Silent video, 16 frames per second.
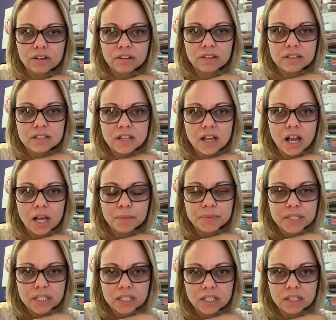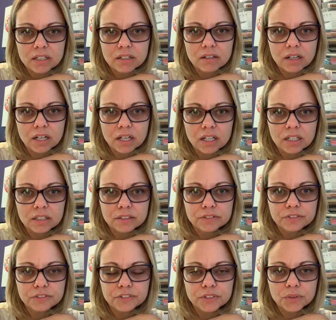the top tier
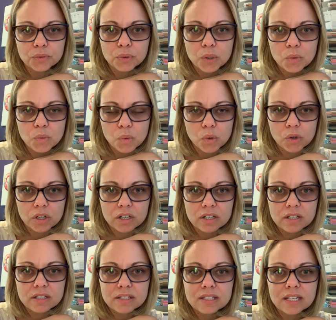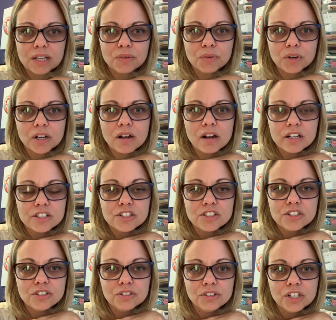of rewards in regards
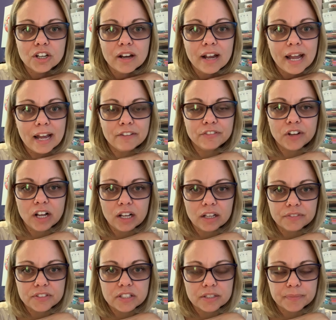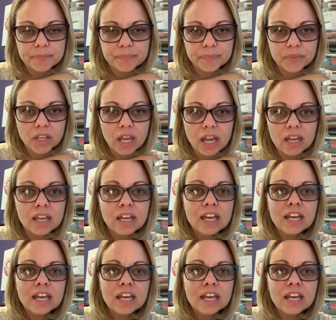to your half offs, okay?